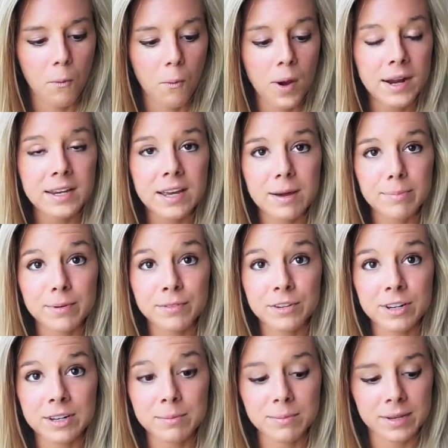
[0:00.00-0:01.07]
One cup of
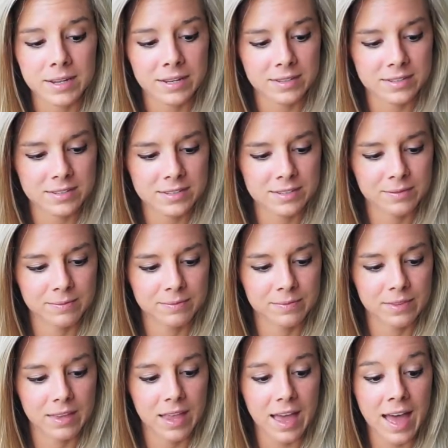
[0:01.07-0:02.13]
green beans,
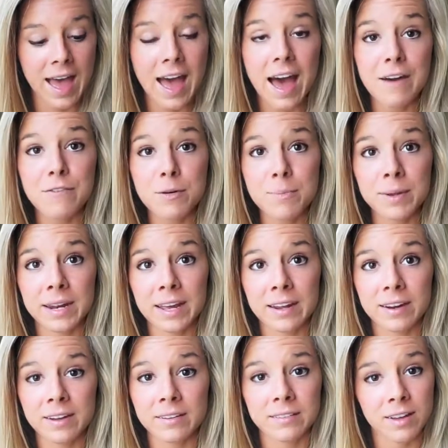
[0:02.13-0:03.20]
a half a
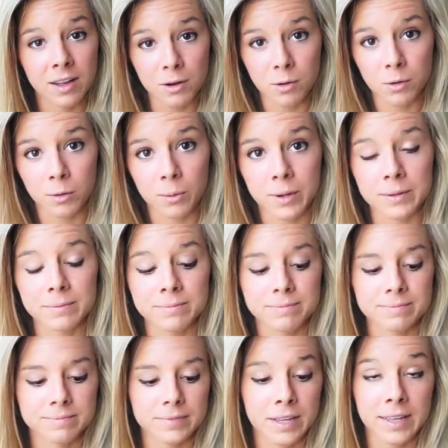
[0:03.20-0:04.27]
banana, not a whole one,
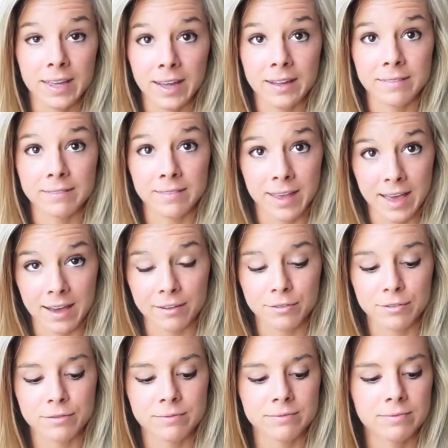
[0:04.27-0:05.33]
again,
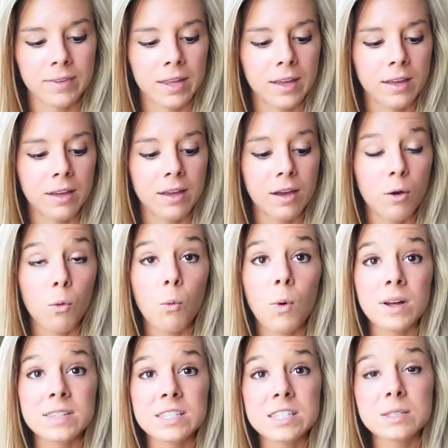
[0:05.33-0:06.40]
half,
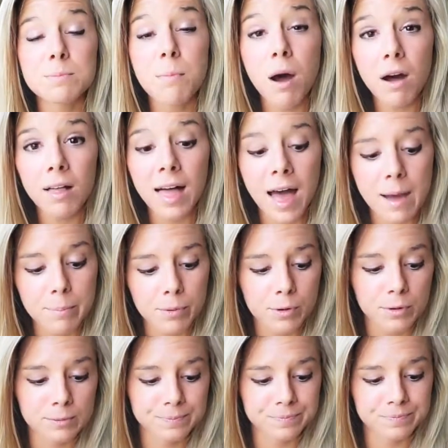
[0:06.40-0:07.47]
one small
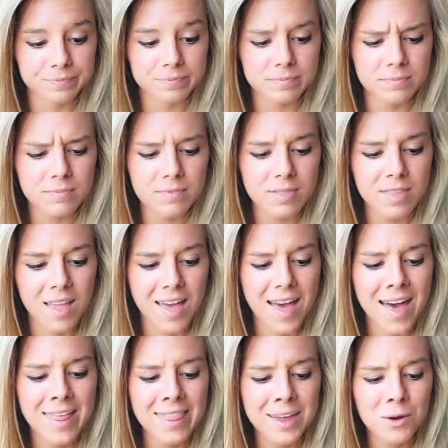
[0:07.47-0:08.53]
apple,
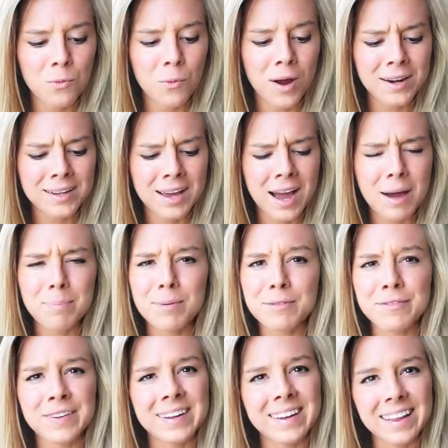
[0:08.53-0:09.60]
and then one cup
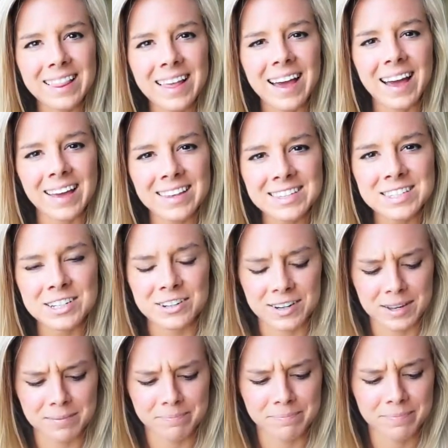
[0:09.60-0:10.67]
of vanilla ice
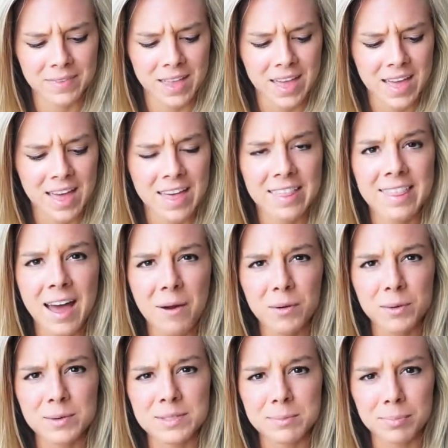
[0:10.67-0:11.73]
cream. That
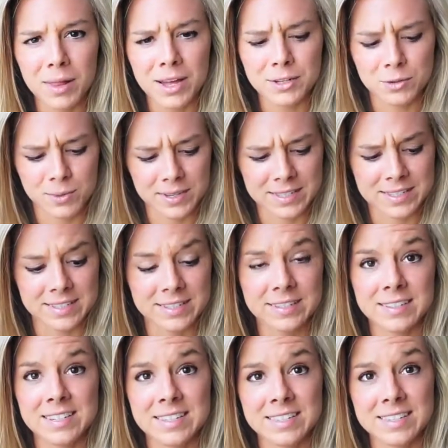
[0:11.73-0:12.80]
one was a plot
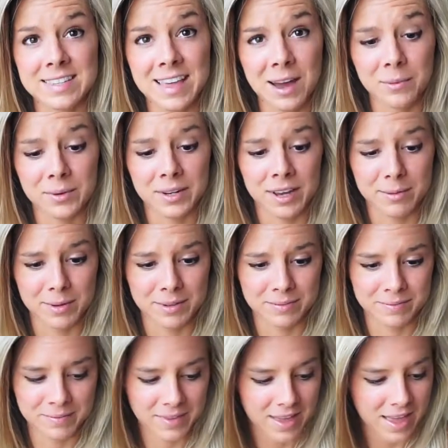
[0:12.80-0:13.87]
twist. Didn't see that one coming.
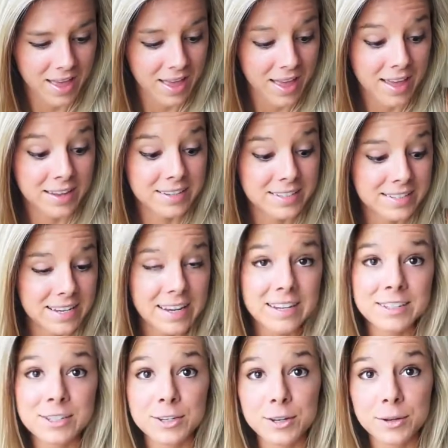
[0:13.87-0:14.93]

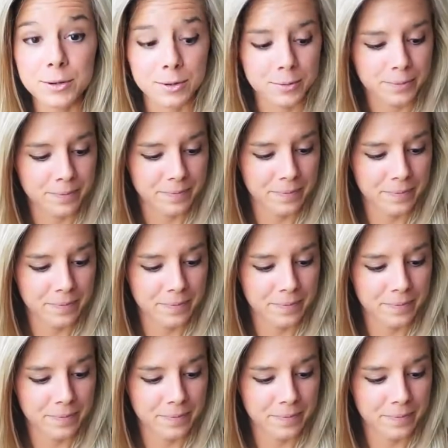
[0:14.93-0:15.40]
Day two.